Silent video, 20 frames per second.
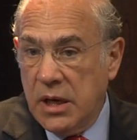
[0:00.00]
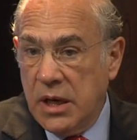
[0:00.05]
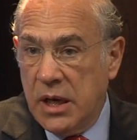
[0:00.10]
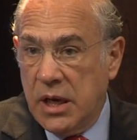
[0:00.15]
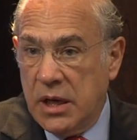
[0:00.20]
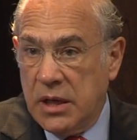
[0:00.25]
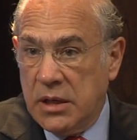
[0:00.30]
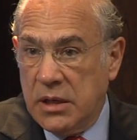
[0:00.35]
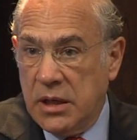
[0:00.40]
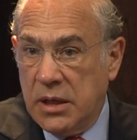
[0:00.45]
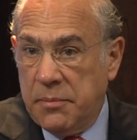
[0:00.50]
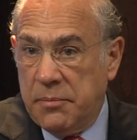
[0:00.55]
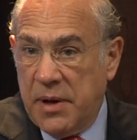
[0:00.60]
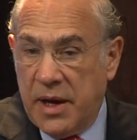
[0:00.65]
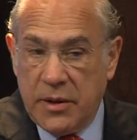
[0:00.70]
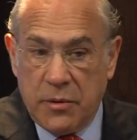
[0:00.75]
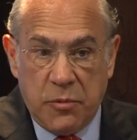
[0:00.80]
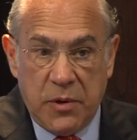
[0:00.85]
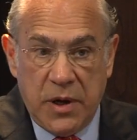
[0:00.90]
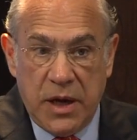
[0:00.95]
And
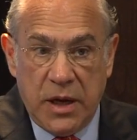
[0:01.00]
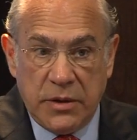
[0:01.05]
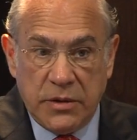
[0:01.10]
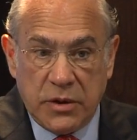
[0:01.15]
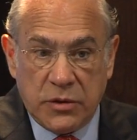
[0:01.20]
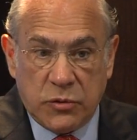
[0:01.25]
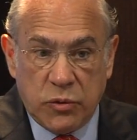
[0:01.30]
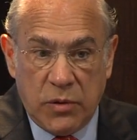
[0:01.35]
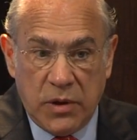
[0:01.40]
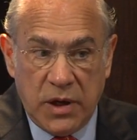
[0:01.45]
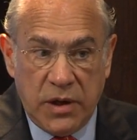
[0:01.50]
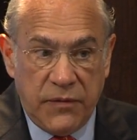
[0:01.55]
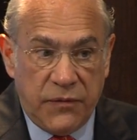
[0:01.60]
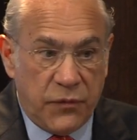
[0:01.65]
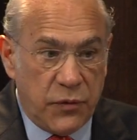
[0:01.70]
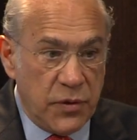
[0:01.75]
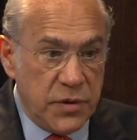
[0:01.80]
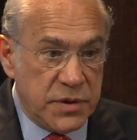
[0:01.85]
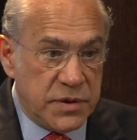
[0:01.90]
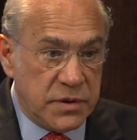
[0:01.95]
by the way, on the
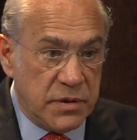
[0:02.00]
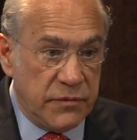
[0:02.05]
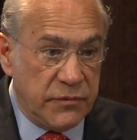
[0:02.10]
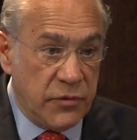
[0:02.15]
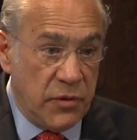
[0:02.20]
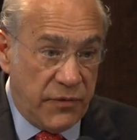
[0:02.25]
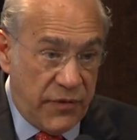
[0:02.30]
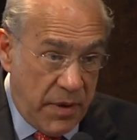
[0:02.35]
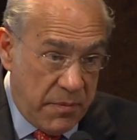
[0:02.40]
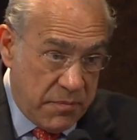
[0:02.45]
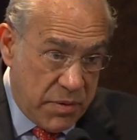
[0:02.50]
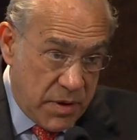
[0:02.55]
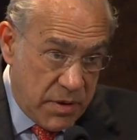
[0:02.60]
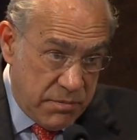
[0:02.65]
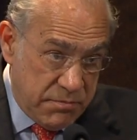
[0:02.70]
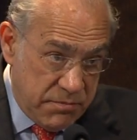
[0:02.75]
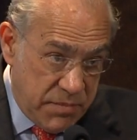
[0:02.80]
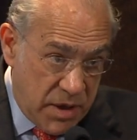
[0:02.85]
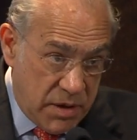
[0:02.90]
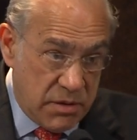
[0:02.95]
21st of
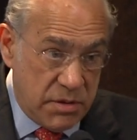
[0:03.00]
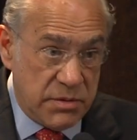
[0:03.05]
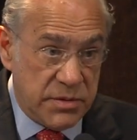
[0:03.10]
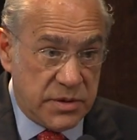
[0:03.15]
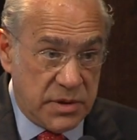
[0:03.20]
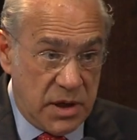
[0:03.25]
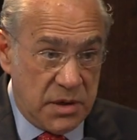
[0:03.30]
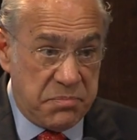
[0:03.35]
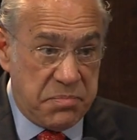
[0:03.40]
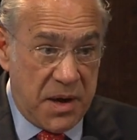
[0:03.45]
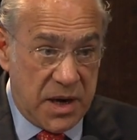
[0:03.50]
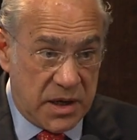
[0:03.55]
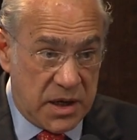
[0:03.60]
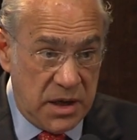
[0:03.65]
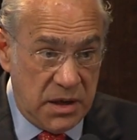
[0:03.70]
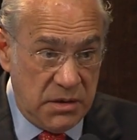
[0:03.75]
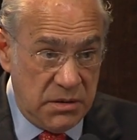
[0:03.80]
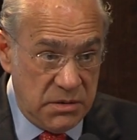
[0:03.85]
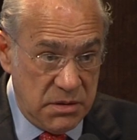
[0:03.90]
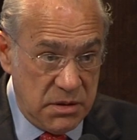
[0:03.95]
November, better start
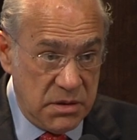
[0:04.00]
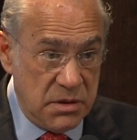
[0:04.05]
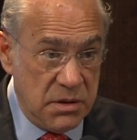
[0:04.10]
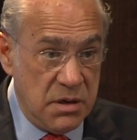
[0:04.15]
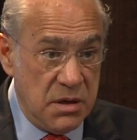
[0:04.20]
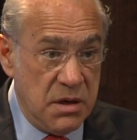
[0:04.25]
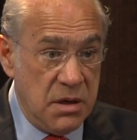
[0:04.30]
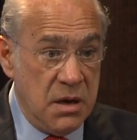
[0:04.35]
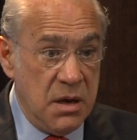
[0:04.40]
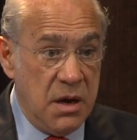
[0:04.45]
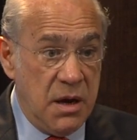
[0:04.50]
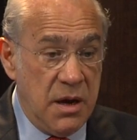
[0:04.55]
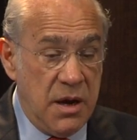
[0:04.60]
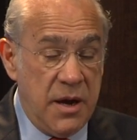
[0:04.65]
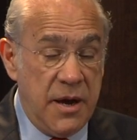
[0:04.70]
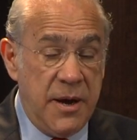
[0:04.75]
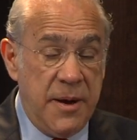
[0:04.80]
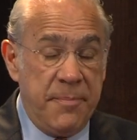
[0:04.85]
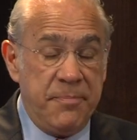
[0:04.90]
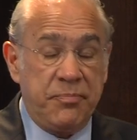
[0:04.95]
packing,
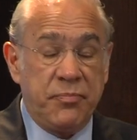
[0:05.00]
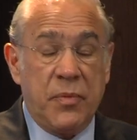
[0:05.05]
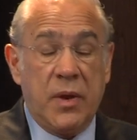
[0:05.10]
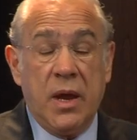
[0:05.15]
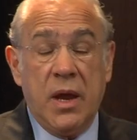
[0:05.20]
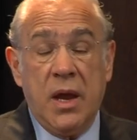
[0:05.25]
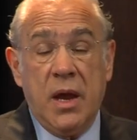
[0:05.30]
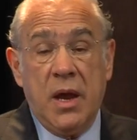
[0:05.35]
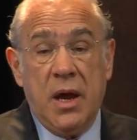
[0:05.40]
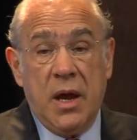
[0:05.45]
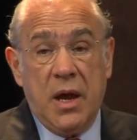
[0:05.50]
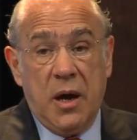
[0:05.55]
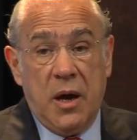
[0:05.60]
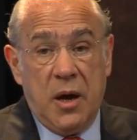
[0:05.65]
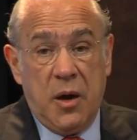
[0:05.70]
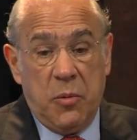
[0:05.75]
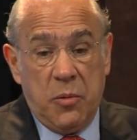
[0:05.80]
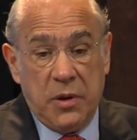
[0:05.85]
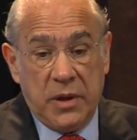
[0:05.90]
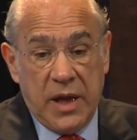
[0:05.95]

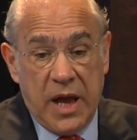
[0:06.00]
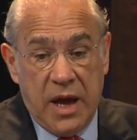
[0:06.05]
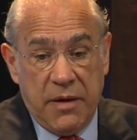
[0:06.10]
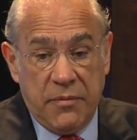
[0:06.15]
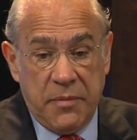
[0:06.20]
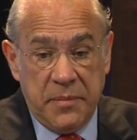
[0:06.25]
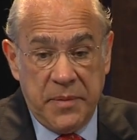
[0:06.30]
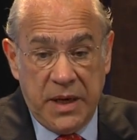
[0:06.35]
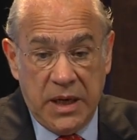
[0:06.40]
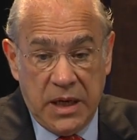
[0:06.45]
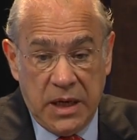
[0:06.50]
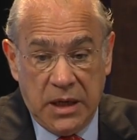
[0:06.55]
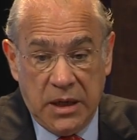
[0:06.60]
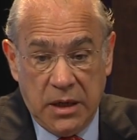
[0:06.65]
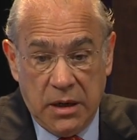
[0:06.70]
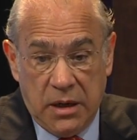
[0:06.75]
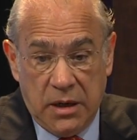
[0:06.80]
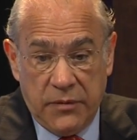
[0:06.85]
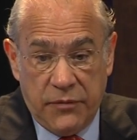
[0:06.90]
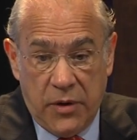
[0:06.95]
we'll have a
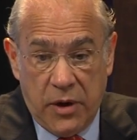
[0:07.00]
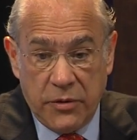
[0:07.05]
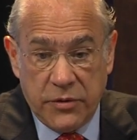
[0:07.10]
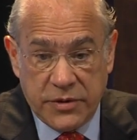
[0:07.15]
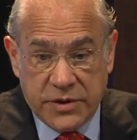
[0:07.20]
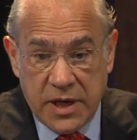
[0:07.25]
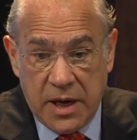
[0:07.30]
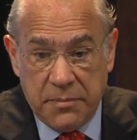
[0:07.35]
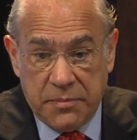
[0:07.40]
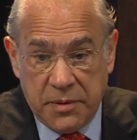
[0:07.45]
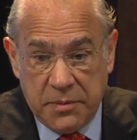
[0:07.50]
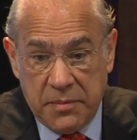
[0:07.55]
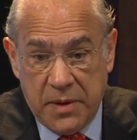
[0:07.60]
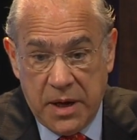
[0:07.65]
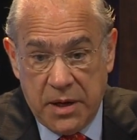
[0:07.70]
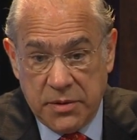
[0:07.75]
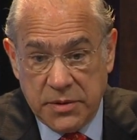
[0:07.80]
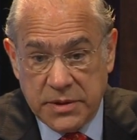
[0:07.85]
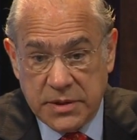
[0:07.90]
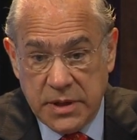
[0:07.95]
meeting of all the champion
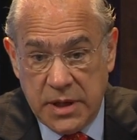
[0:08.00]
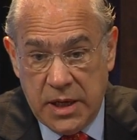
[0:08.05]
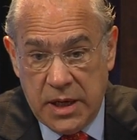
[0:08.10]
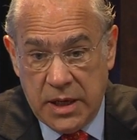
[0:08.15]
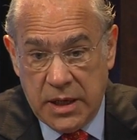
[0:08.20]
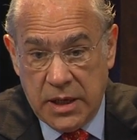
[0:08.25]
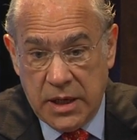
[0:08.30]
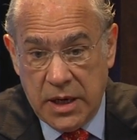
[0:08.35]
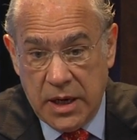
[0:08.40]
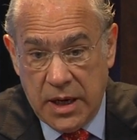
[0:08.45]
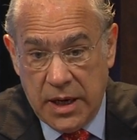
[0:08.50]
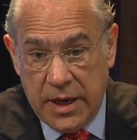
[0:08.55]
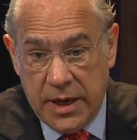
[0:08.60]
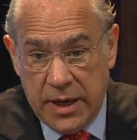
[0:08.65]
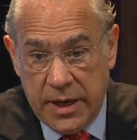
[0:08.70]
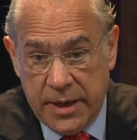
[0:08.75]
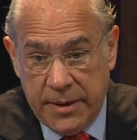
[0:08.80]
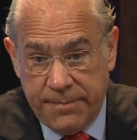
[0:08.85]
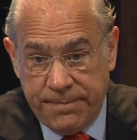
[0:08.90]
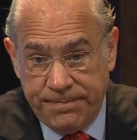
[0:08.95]
mayors in
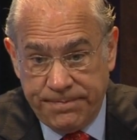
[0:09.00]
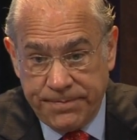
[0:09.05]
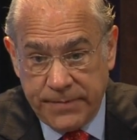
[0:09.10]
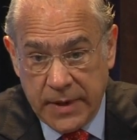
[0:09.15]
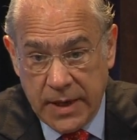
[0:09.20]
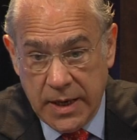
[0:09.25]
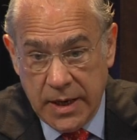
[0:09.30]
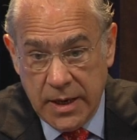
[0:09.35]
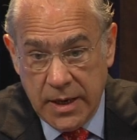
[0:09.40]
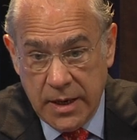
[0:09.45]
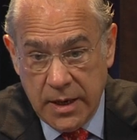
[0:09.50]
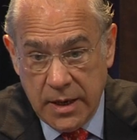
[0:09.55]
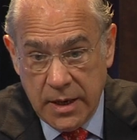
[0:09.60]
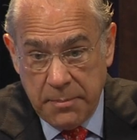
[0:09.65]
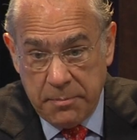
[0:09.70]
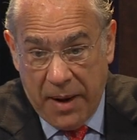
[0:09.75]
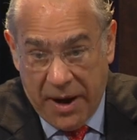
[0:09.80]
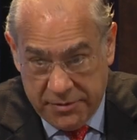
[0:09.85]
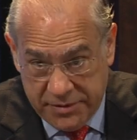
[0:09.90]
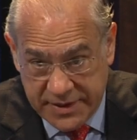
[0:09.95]

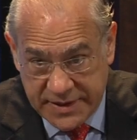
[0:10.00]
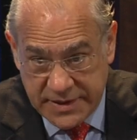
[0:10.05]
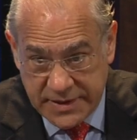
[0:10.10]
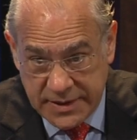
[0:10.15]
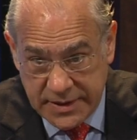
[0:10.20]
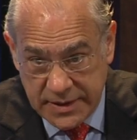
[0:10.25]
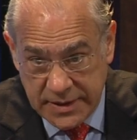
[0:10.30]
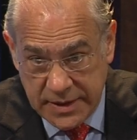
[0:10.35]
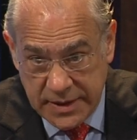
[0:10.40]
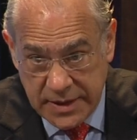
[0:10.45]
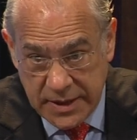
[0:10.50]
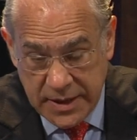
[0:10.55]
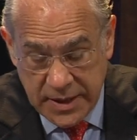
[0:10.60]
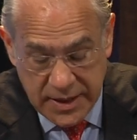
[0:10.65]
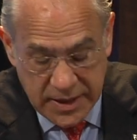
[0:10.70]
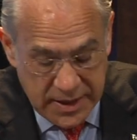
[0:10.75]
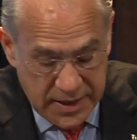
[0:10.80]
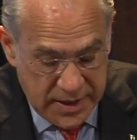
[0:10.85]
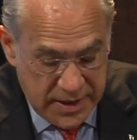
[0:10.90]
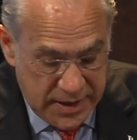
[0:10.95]
Paris,
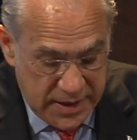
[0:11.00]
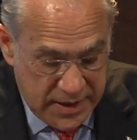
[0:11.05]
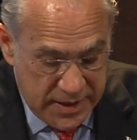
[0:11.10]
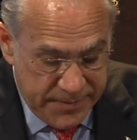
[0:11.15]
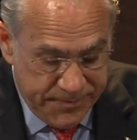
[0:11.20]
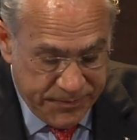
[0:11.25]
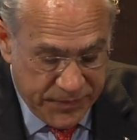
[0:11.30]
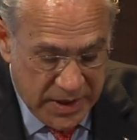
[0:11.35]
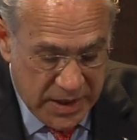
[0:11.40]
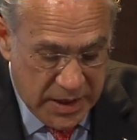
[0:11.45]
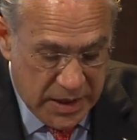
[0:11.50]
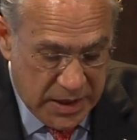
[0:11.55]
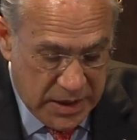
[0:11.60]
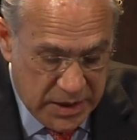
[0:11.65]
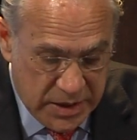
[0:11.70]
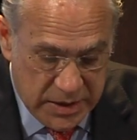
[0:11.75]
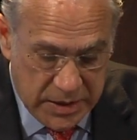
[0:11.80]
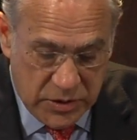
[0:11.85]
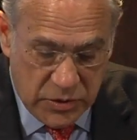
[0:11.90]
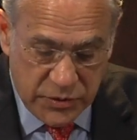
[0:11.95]

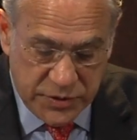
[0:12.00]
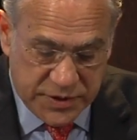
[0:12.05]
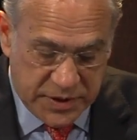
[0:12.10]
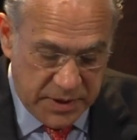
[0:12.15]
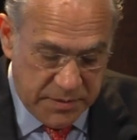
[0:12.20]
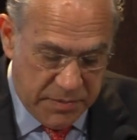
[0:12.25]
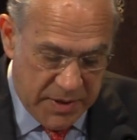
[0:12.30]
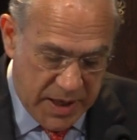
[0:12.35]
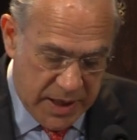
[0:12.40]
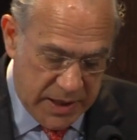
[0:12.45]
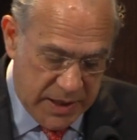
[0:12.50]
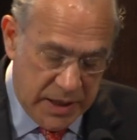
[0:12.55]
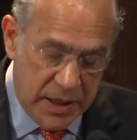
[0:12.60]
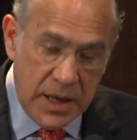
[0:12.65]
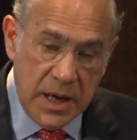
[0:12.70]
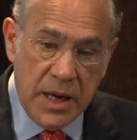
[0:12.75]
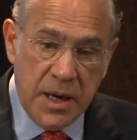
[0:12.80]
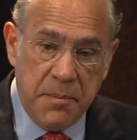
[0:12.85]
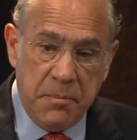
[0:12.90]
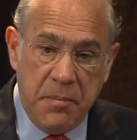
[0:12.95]
hosted by
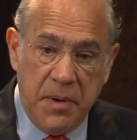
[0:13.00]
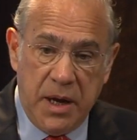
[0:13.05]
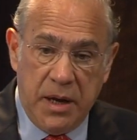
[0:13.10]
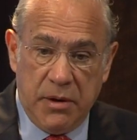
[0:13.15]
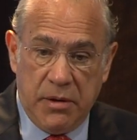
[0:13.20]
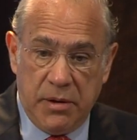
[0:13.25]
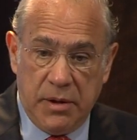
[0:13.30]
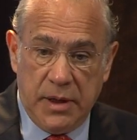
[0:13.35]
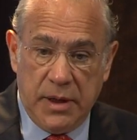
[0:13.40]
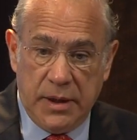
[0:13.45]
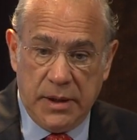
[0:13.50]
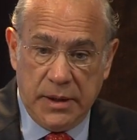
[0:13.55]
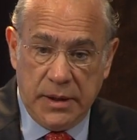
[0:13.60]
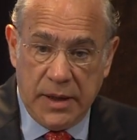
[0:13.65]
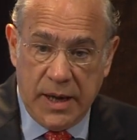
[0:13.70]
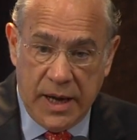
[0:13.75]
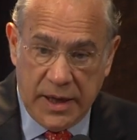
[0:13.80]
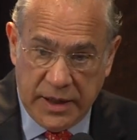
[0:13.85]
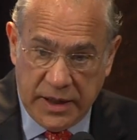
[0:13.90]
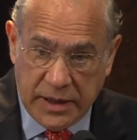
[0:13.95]

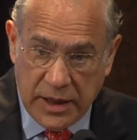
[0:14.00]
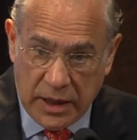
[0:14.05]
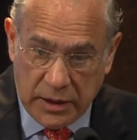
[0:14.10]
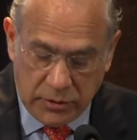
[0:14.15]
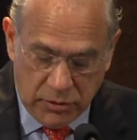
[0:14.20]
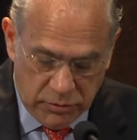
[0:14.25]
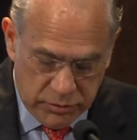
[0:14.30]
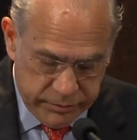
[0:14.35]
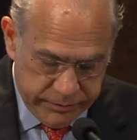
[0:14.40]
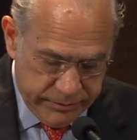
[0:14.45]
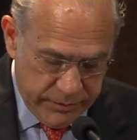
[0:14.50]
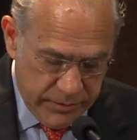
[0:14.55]
Mayor Anne Hidalgo.